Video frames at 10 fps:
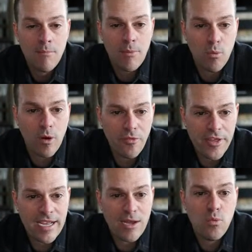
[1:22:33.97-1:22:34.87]
But one
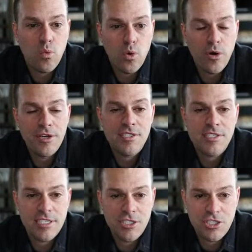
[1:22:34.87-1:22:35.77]
thing I would
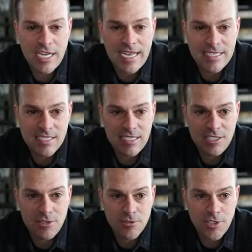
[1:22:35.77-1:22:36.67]
suggest, and
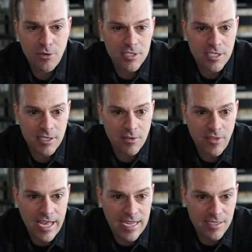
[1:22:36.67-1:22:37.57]
you'll notice here
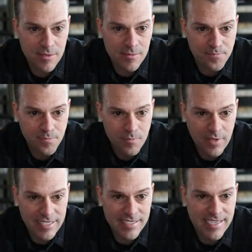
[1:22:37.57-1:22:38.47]
that
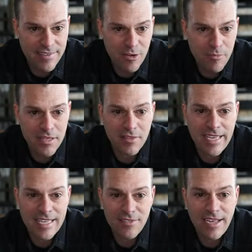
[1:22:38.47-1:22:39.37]
it's given me
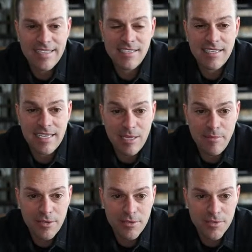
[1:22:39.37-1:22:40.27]
landlines and
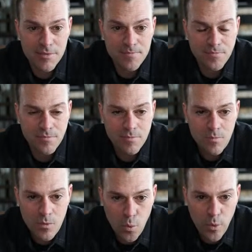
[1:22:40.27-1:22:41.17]
emails
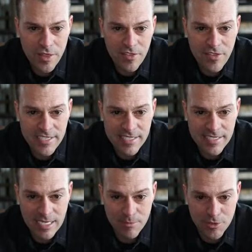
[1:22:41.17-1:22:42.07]
with these
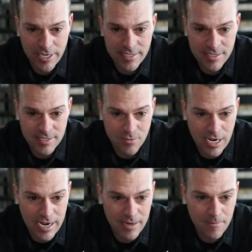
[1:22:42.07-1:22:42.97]
skip traces,
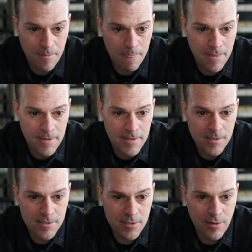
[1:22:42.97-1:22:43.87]
right?
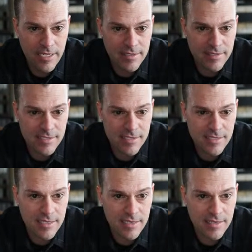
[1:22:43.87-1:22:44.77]
So let's go ahead and
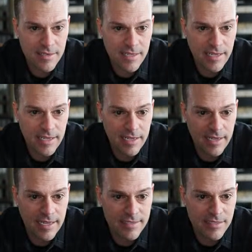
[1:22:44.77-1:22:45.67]
send
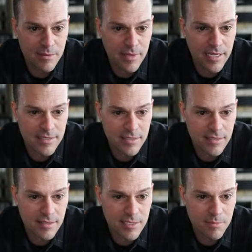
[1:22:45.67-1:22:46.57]
a SMS to
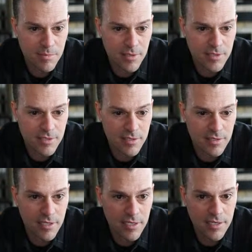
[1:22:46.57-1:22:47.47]
this person
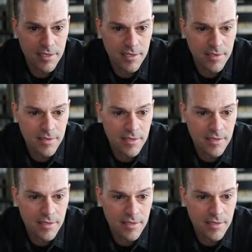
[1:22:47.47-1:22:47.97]
here.